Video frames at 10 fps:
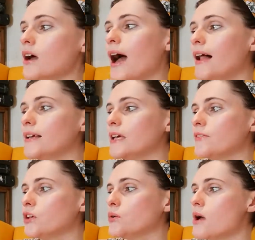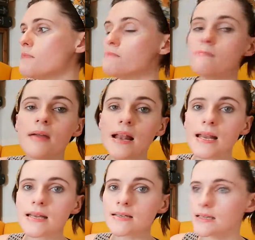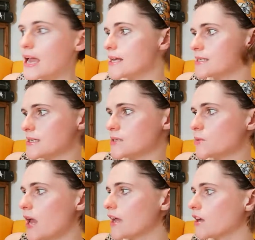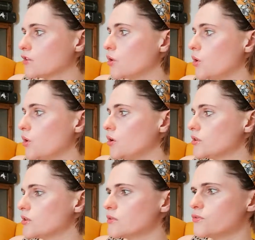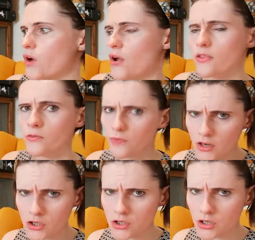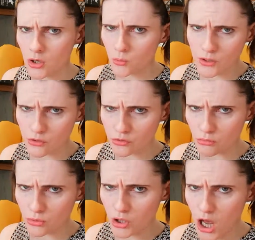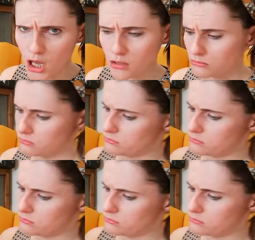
I'll give you a million guesses what I got called, frowned the fish at window number nine.